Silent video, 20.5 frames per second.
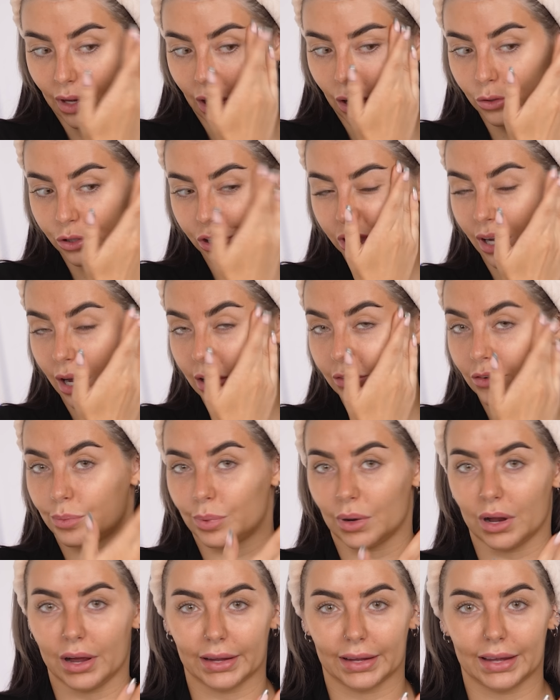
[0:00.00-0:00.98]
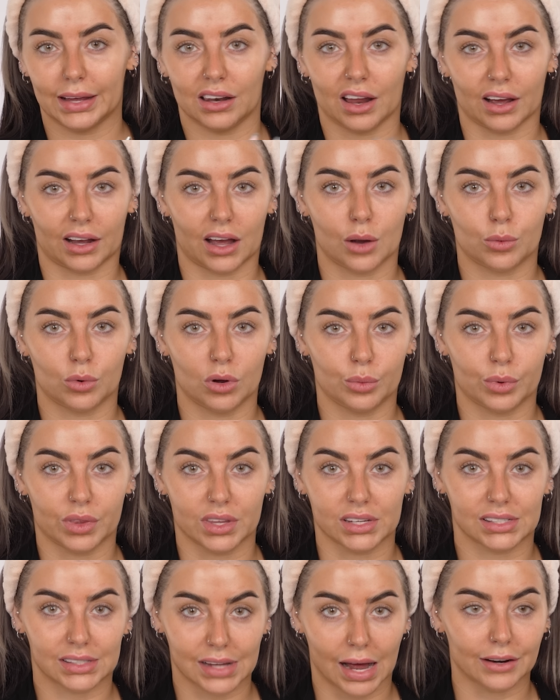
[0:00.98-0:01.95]
I was just kind of applying it like I would with
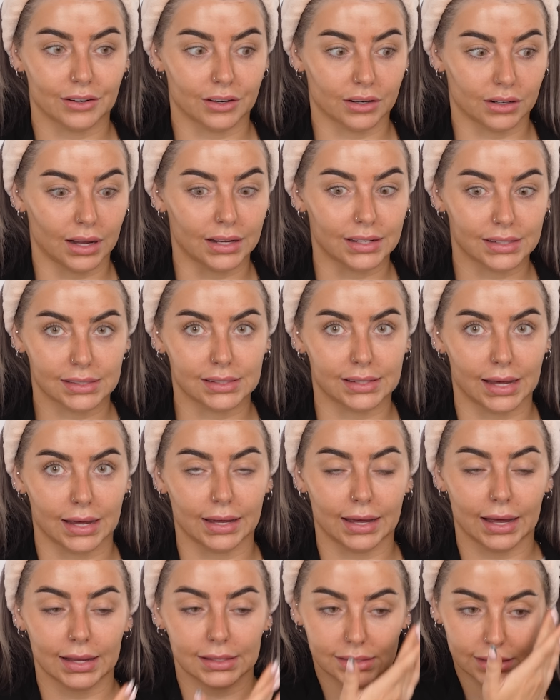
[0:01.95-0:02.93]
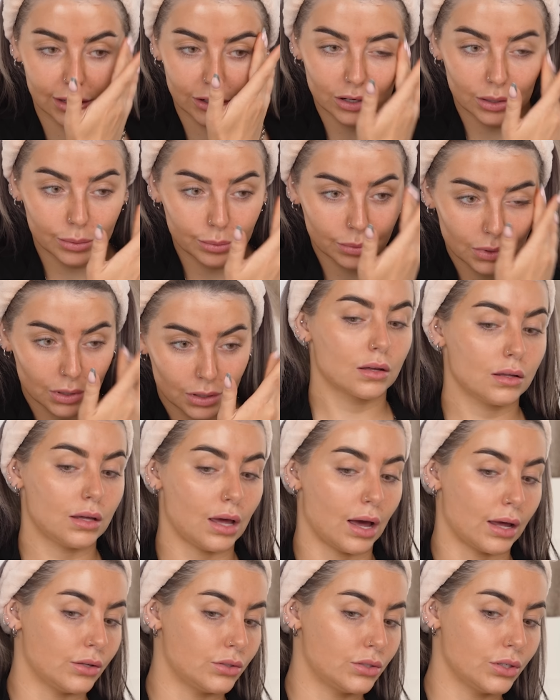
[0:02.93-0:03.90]
the standard like skincare serum.
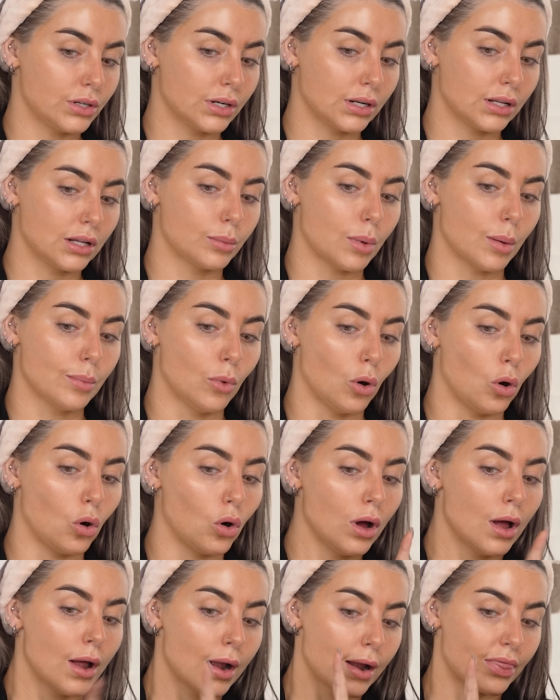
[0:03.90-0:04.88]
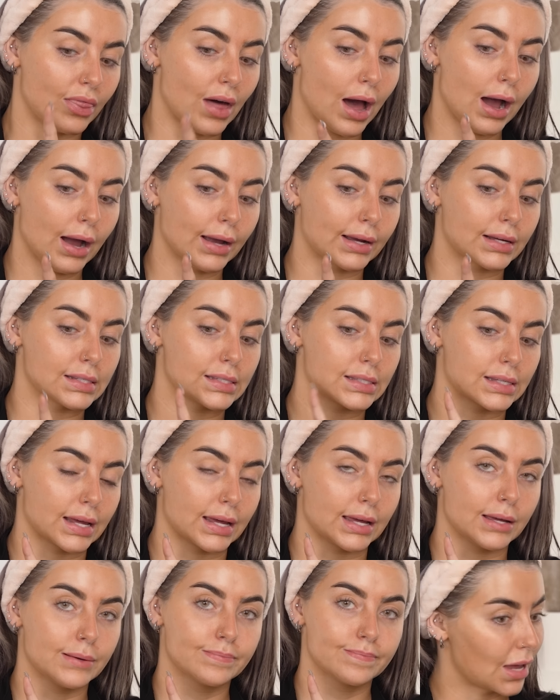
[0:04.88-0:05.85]
Yeah, you do need a little bit more. That I can
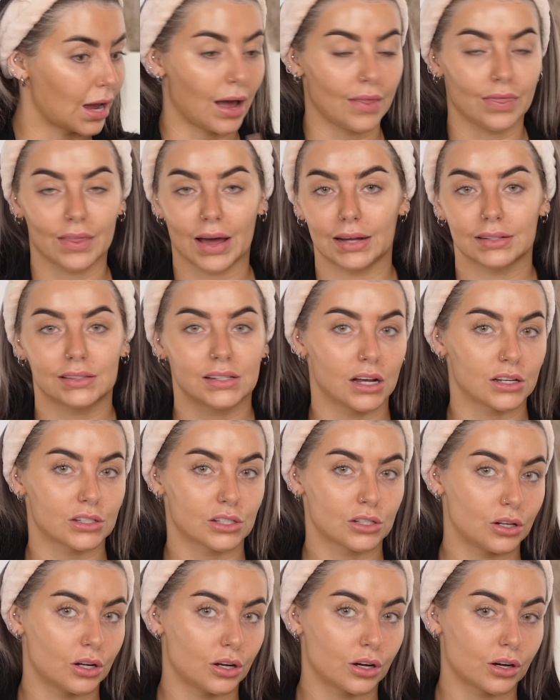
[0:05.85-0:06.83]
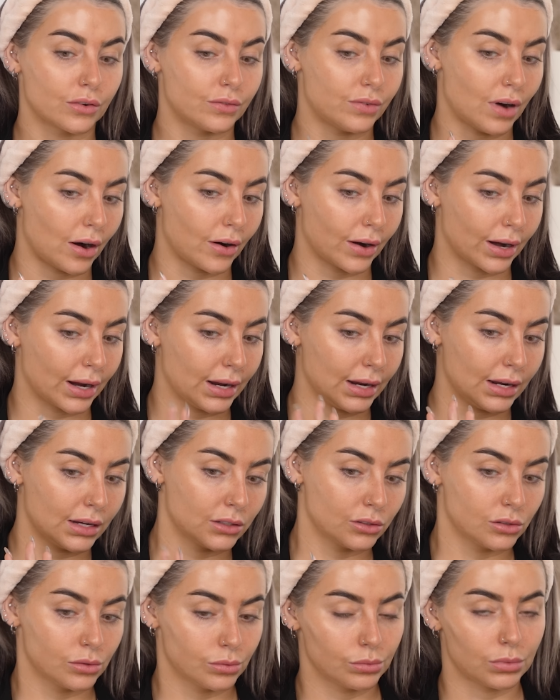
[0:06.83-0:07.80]
see. And that does look very
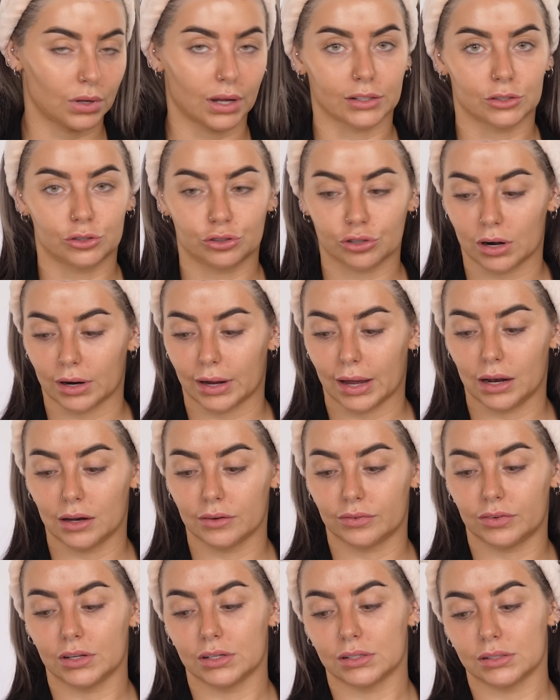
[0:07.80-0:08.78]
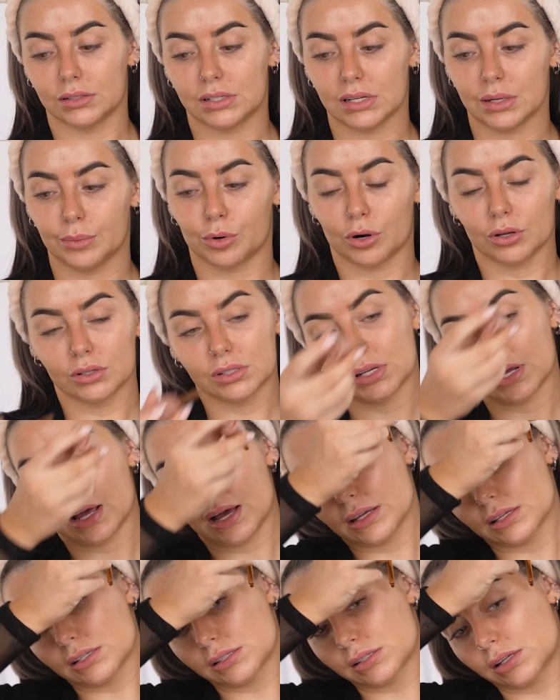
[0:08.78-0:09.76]
like drunk elephant, bronzy
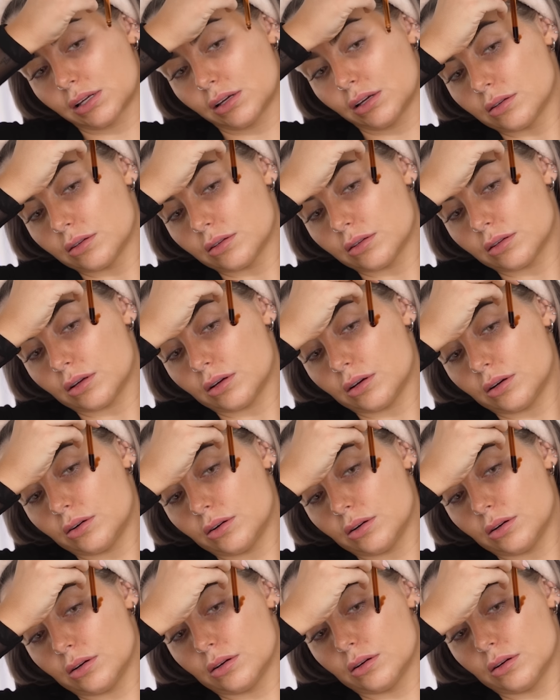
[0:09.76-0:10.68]
esque So